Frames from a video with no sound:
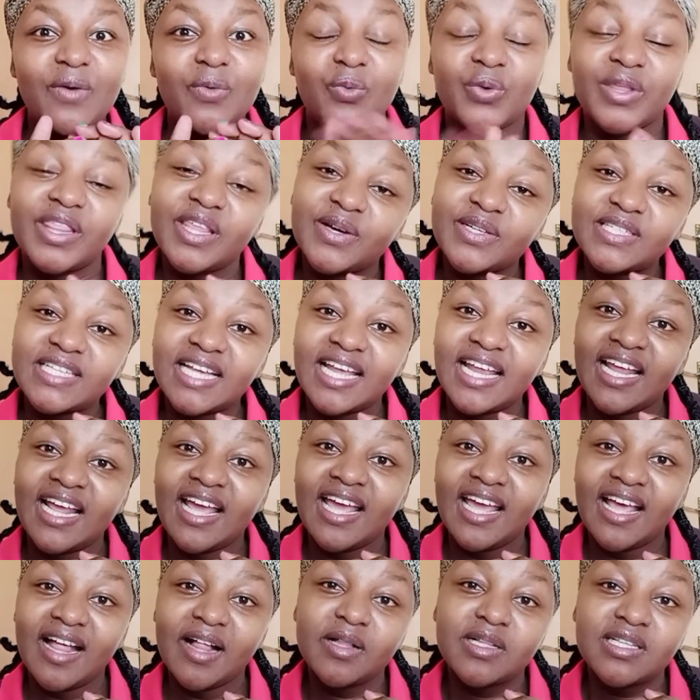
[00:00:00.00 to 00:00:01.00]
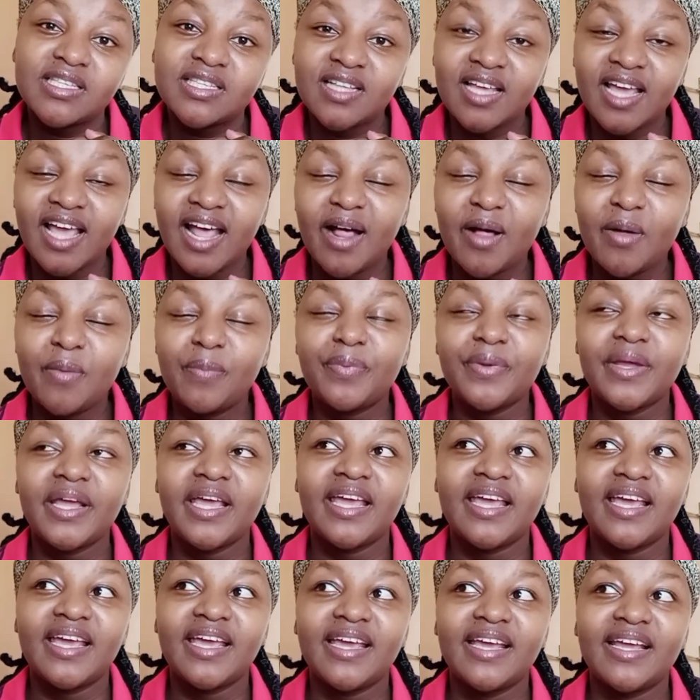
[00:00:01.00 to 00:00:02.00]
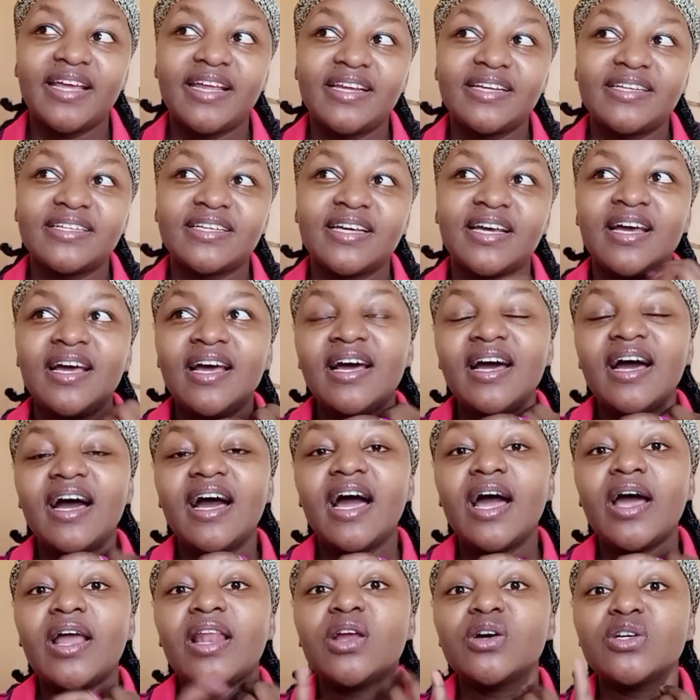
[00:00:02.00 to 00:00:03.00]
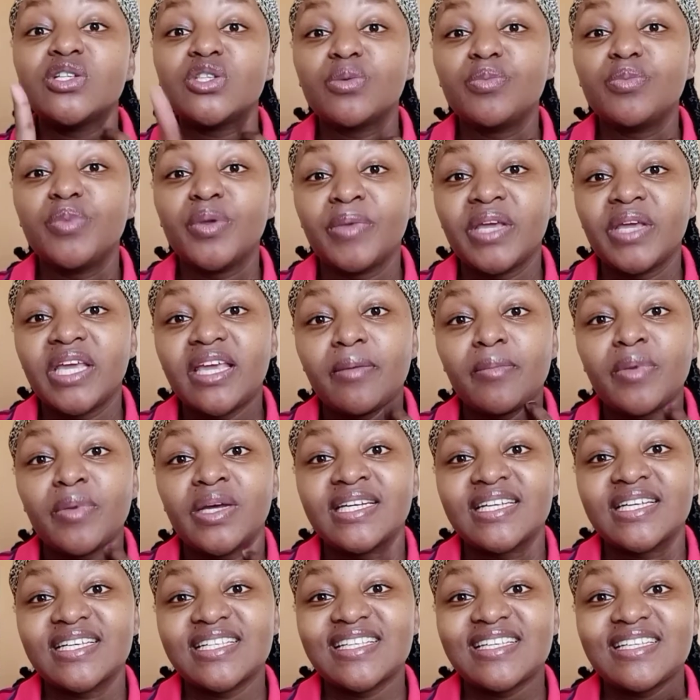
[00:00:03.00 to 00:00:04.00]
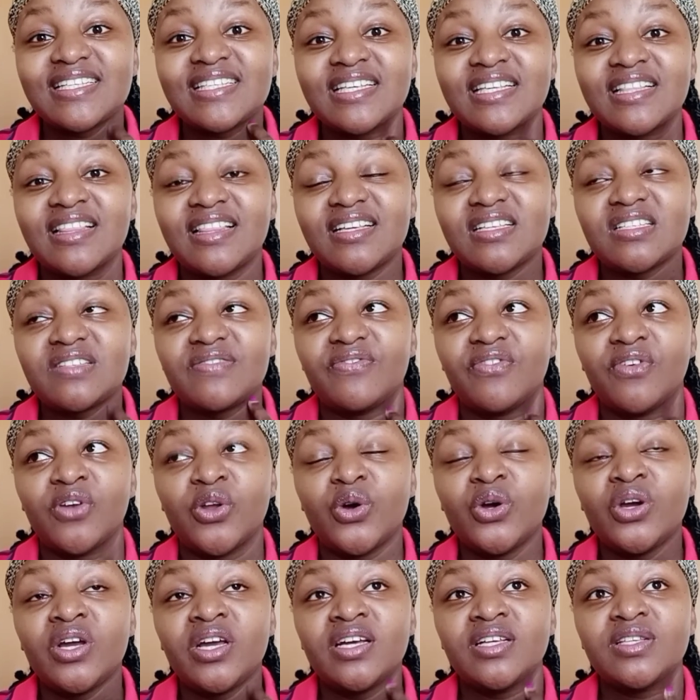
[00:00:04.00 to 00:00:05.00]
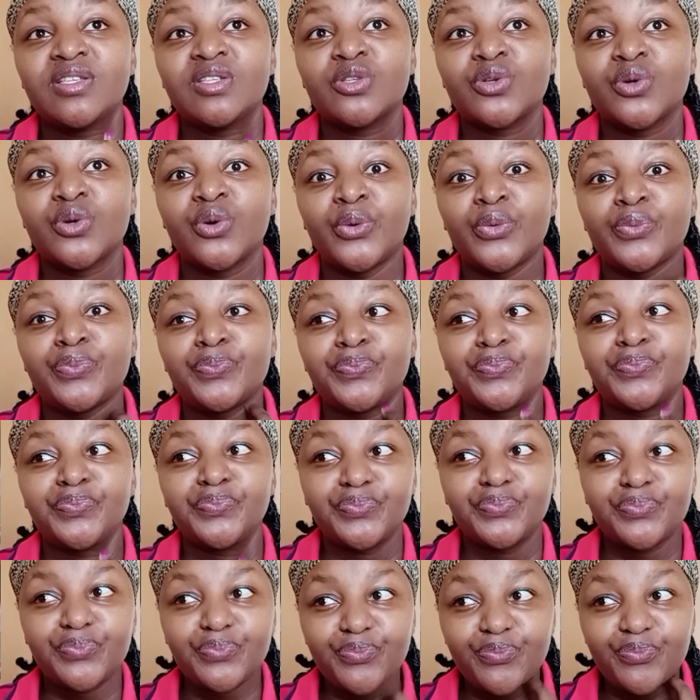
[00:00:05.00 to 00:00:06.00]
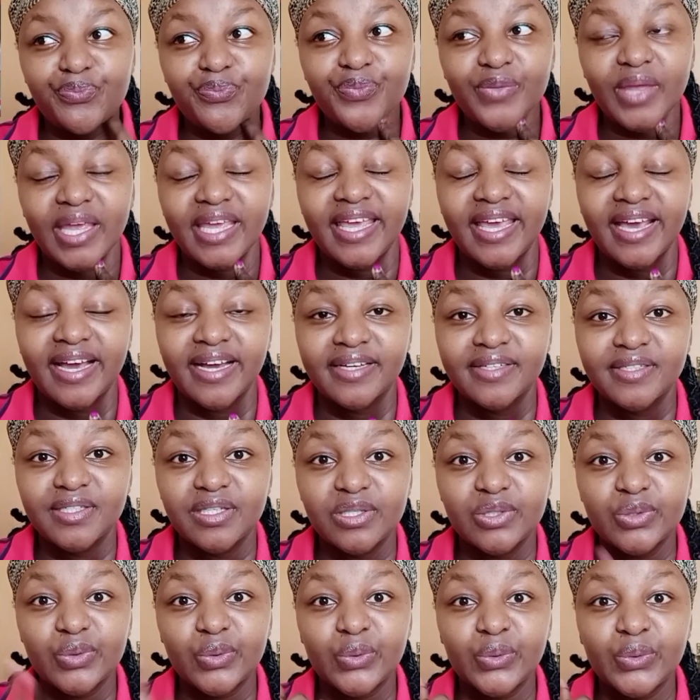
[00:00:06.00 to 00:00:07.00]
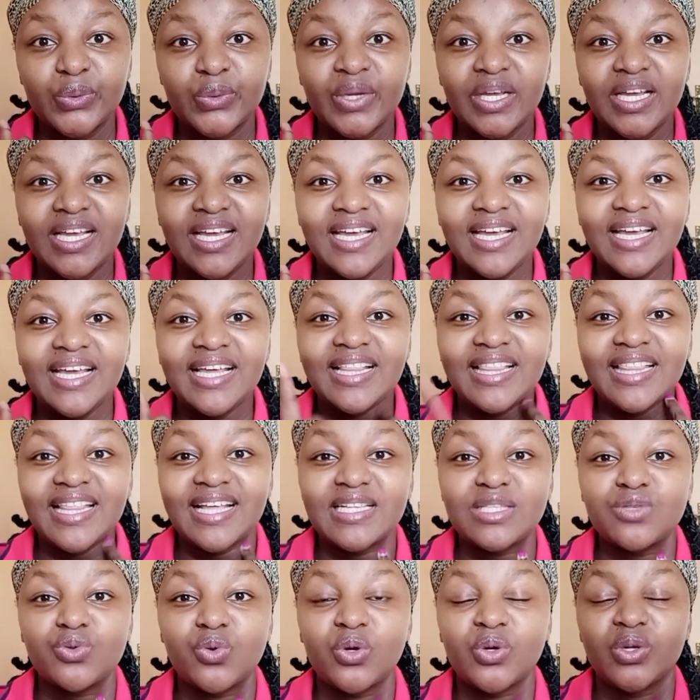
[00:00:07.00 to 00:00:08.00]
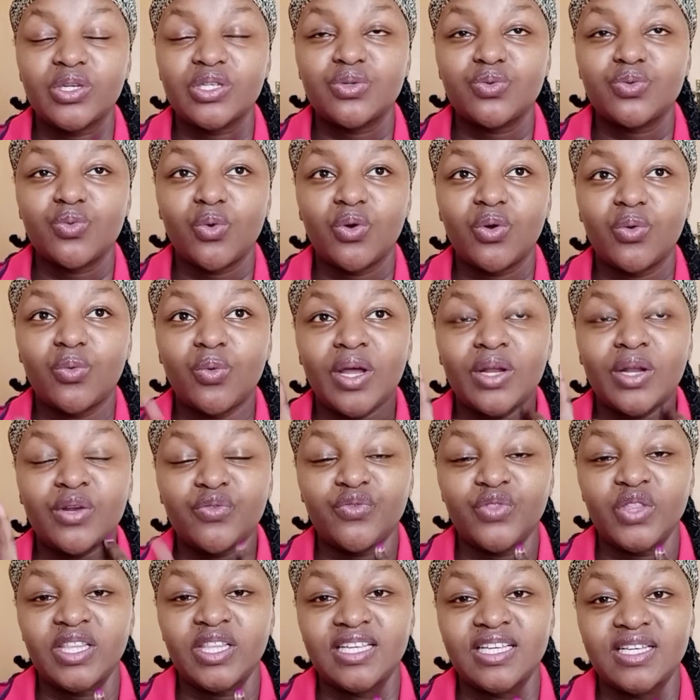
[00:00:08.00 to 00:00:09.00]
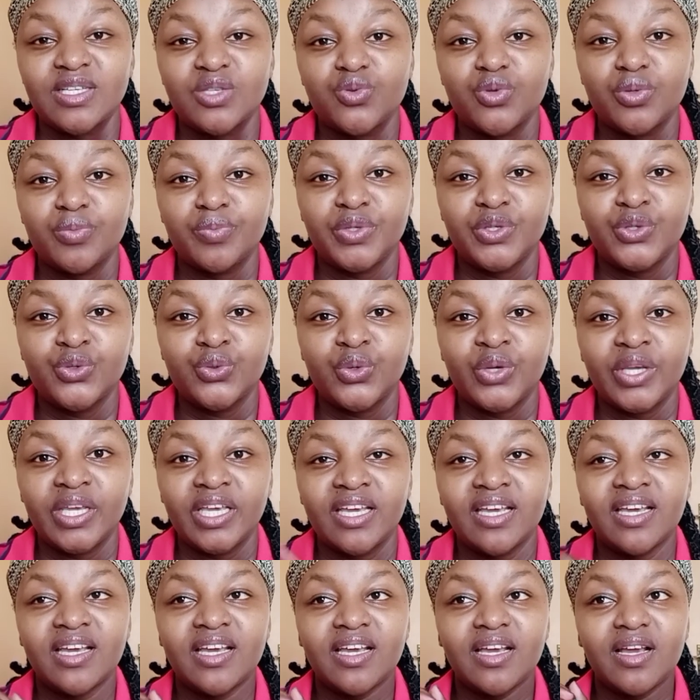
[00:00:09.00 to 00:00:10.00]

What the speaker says: Without a health help, and I'll also be making mandazis in this vlog. So yeah, so that's what one of the things we'll be doing.